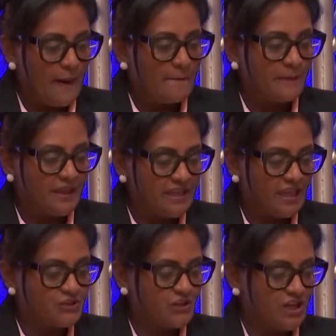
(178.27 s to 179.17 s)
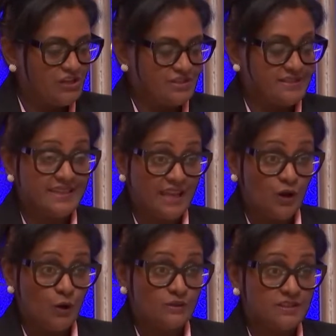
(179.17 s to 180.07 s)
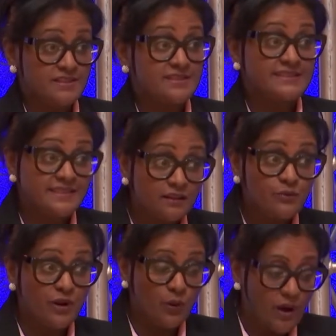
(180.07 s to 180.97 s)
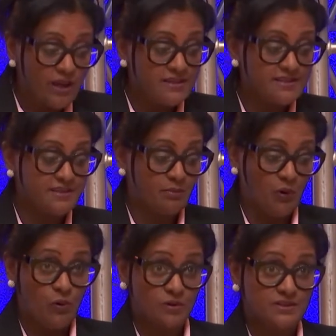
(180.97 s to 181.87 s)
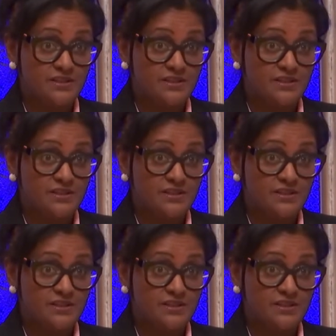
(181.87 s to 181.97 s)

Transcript: many education stakeholders still require support